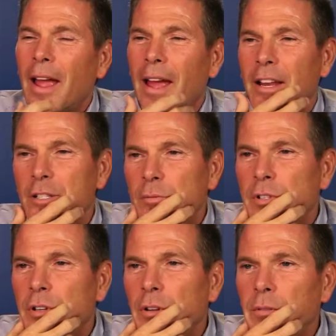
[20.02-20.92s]
And as a
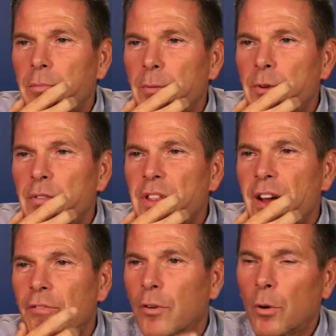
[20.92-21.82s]
result, by moving
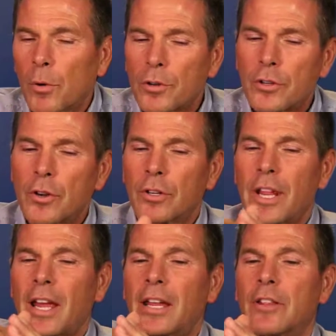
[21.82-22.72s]
that forward, you're
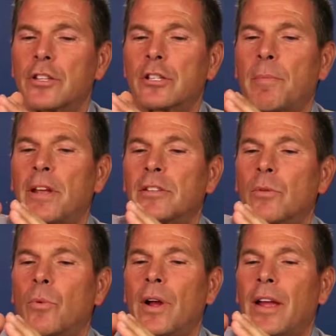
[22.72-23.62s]
taking the space
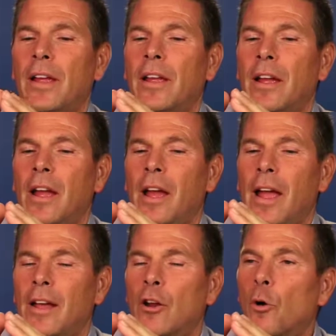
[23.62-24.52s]
away
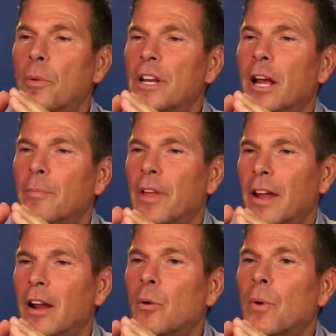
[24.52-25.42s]
and opening up the
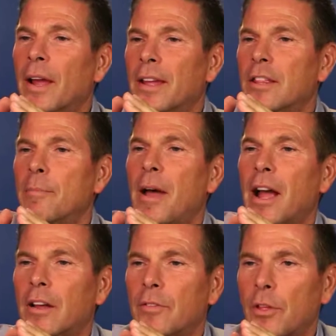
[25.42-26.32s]
airway in the
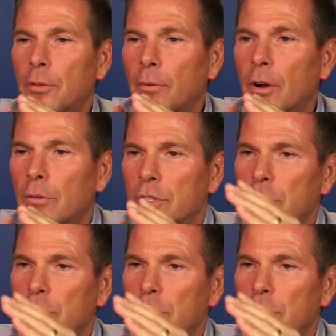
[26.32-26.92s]
back of the throat.